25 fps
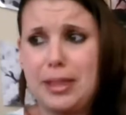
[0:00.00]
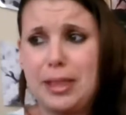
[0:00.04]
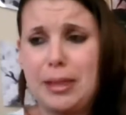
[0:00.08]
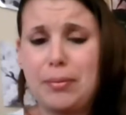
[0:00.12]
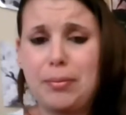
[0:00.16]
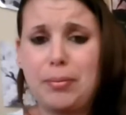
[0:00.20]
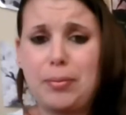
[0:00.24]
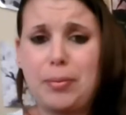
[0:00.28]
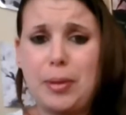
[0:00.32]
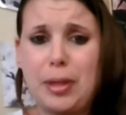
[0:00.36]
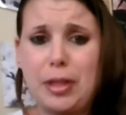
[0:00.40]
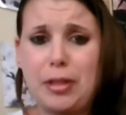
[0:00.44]

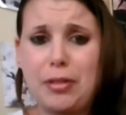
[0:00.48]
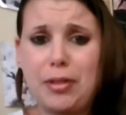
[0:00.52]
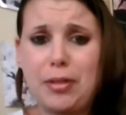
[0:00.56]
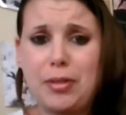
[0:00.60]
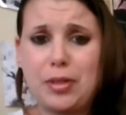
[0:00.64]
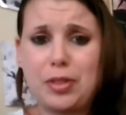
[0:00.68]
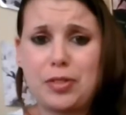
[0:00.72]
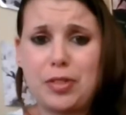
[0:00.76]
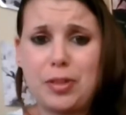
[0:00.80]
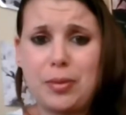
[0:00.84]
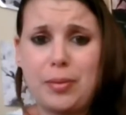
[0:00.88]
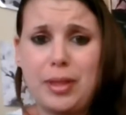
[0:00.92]
I'm a bit
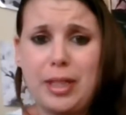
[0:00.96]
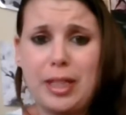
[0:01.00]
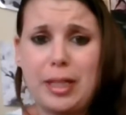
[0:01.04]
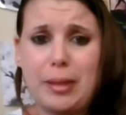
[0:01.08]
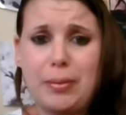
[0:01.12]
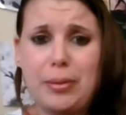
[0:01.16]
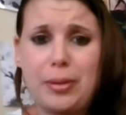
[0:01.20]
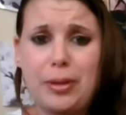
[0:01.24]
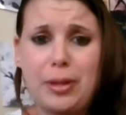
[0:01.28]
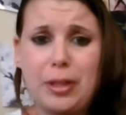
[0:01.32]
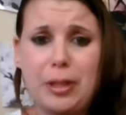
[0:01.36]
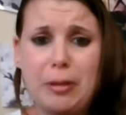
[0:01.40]
gross from the
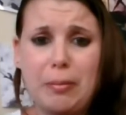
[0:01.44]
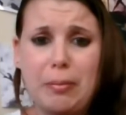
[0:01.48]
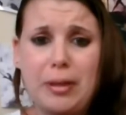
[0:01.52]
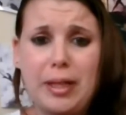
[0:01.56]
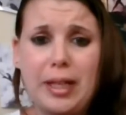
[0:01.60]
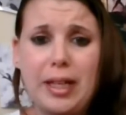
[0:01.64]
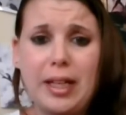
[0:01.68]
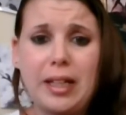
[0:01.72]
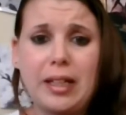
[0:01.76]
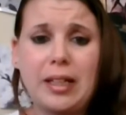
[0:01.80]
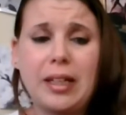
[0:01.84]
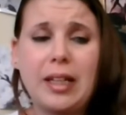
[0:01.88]
airport on the
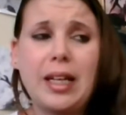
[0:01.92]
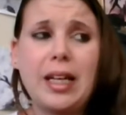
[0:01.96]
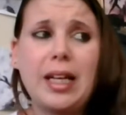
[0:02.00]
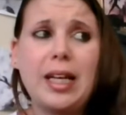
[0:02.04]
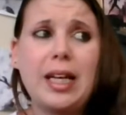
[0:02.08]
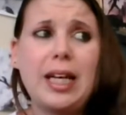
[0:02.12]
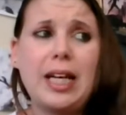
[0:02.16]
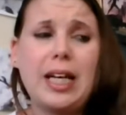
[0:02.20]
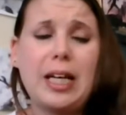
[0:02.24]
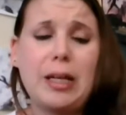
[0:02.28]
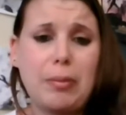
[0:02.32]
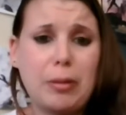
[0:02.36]
plane.
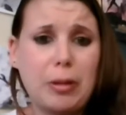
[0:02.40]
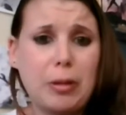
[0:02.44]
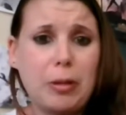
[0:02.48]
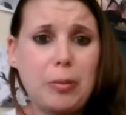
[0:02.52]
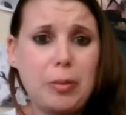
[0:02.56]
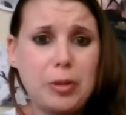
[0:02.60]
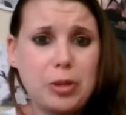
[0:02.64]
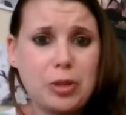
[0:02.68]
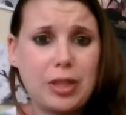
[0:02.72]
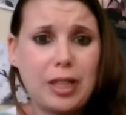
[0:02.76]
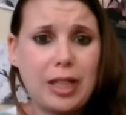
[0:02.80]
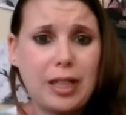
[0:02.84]
I
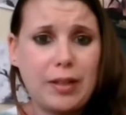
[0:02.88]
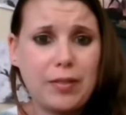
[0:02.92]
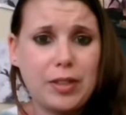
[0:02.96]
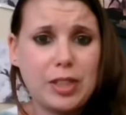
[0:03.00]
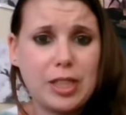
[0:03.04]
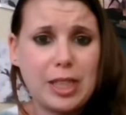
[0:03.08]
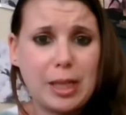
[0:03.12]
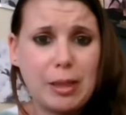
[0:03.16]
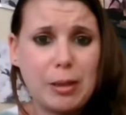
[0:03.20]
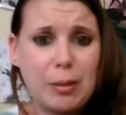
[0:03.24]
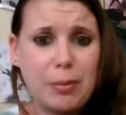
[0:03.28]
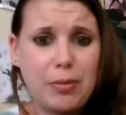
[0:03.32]
probably should have a
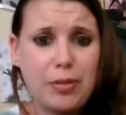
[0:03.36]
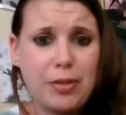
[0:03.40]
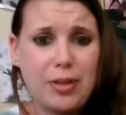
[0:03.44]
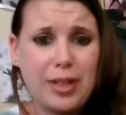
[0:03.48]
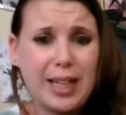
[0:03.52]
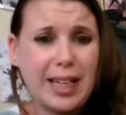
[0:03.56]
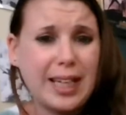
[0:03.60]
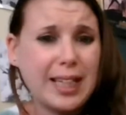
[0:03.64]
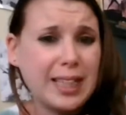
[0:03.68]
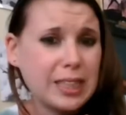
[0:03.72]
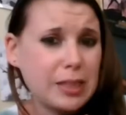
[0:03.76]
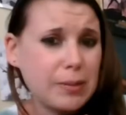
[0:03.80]
shower before I
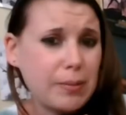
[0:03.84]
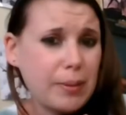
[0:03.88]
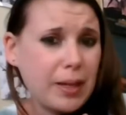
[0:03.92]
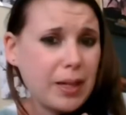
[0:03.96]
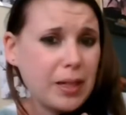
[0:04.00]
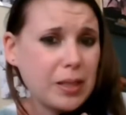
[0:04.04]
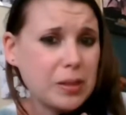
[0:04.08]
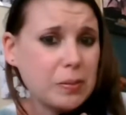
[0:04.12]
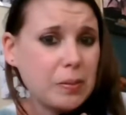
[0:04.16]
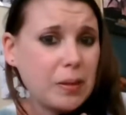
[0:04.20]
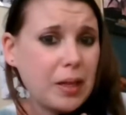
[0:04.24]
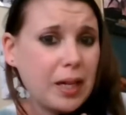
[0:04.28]
get into bed
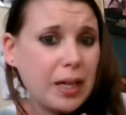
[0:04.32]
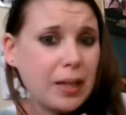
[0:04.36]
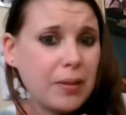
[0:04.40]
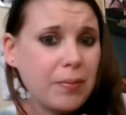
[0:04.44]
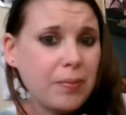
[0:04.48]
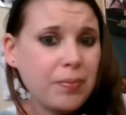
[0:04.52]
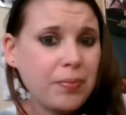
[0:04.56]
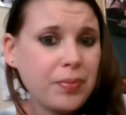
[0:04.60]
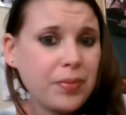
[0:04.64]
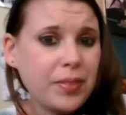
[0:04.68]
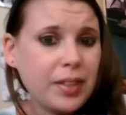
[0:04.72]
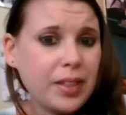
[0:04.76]
as well.
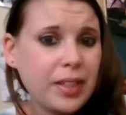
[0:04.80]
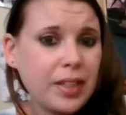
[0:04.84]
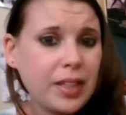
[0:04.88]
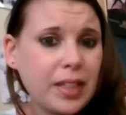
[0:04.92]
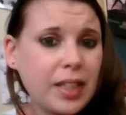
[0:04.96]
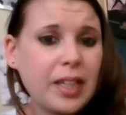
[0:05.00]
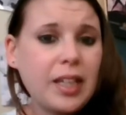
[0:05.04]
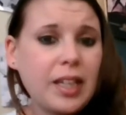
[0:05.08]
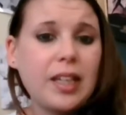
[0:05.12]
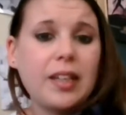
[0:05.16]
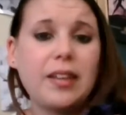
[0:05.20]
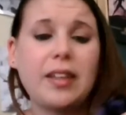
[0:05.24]

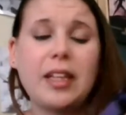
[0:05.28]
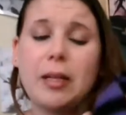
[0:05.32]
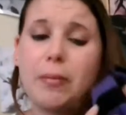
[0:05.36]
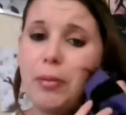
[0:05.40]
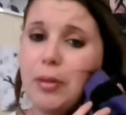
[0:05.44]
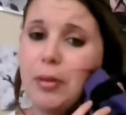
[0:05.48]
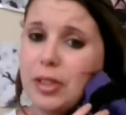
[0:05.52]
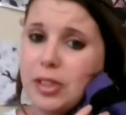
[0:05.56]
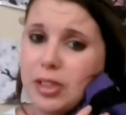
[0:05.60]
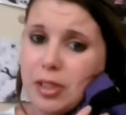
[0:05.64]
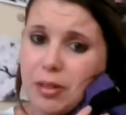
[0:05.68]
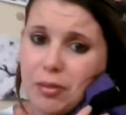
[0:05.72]
Then I
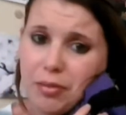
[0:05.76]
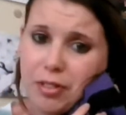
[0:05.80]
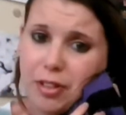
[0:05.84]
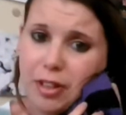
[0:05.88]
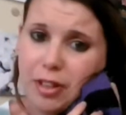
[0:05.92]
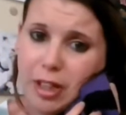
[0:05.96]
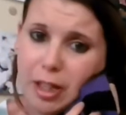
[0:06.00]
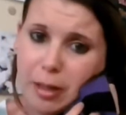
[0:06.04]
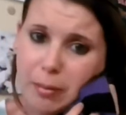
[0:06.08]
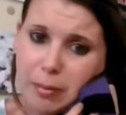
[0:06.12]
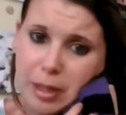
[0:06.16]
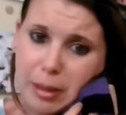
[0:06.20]
put this on for
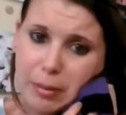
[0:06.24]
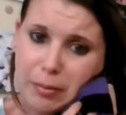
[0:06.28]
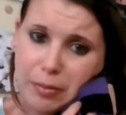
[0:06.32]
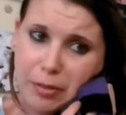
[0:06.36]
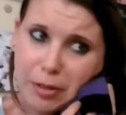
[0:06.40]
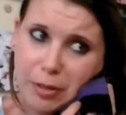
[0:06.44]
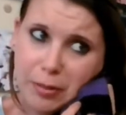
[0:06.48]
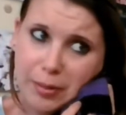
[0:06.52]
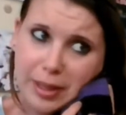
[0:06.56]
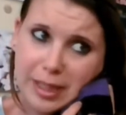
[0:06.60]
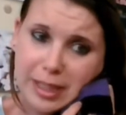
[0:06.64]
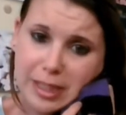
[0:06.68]
a hot minute
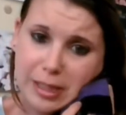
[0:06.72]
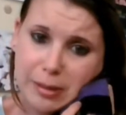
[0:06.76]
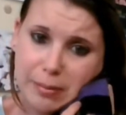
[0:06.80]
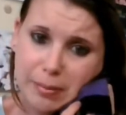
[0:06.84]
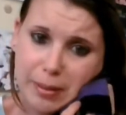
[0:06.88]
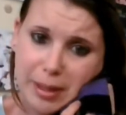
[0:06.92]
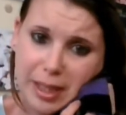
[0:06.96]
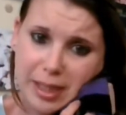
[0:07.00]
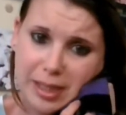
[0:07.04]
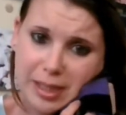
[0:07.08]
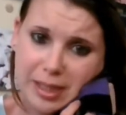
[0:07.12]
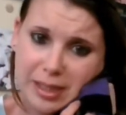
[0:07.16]
before I went into
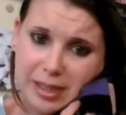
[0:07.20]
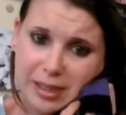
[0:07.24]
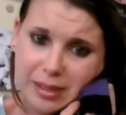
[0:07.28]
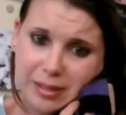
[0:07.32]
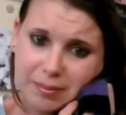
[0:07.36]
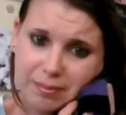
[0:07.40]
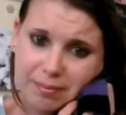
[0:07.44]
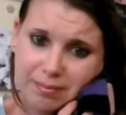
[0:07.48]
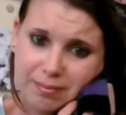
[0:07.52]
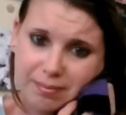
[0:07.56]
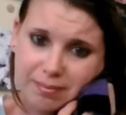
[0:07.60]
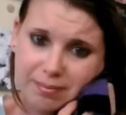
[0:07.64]
bed,
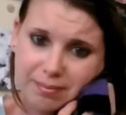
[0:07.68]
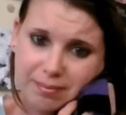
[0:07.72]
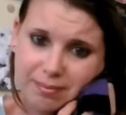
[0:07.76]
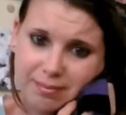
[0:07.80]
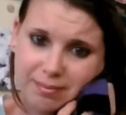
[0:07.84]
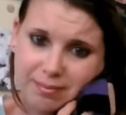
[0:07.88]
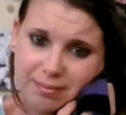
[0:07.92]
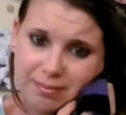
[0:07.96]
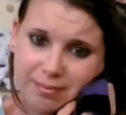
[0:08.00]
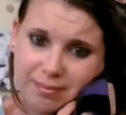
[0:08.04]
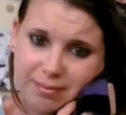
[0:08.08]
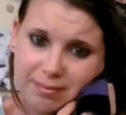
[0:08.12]

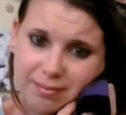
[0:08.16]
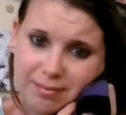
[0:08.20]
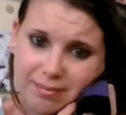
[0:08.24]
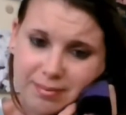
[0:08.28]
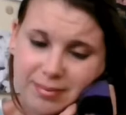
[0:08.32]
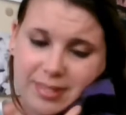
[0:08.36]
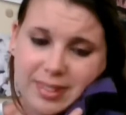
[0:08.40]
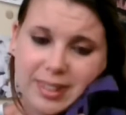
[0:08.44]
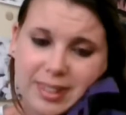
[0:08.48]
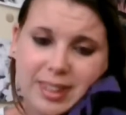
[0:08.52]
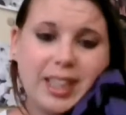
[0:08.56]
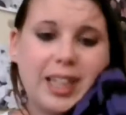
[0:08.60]

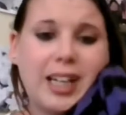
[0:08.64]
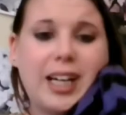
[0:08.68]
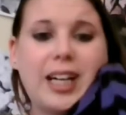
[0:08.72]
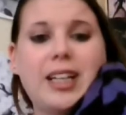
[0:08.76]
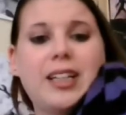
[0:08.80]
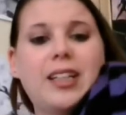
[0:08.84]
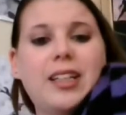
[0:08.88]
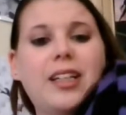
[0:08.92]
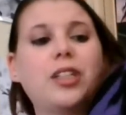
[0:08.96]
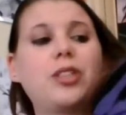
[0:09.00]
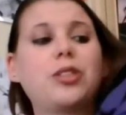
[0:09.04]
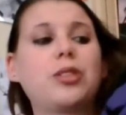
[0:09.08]

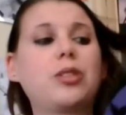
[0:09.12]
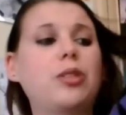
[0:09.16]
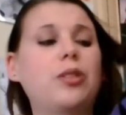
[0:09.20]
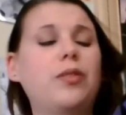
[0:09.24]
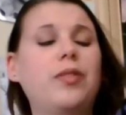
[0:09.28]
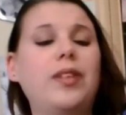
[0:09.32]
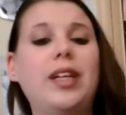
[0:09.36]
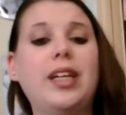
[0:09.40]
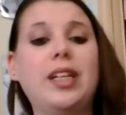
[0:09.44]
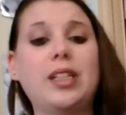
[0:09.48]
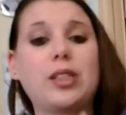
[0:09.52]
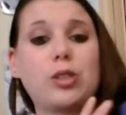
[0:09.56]
and I just
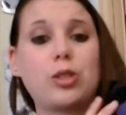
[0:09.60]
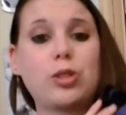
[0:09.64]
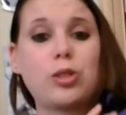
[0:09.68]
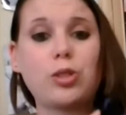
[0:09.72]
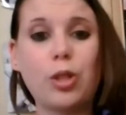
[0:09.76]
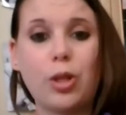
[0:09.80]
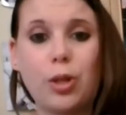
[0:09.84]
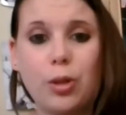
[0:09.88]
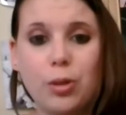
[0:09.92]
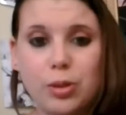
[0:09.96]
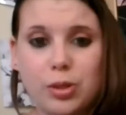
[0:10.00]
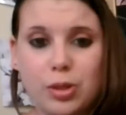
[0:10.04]
love it. It's
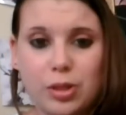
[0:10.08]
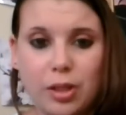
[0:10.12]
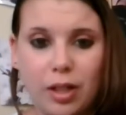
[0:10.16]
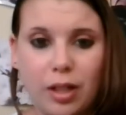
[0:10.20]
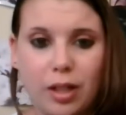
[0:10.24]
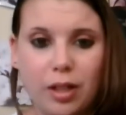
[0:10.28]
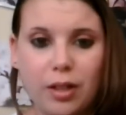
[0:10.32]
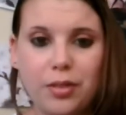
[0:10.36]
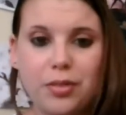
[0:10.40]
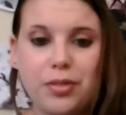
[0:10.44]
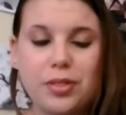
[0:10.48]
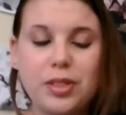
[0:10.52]
so
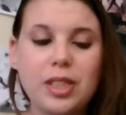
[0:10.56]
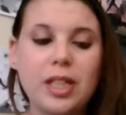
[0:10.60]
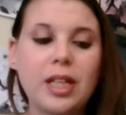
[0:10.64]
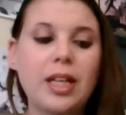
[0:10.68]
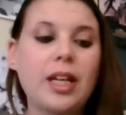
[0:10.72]
soft.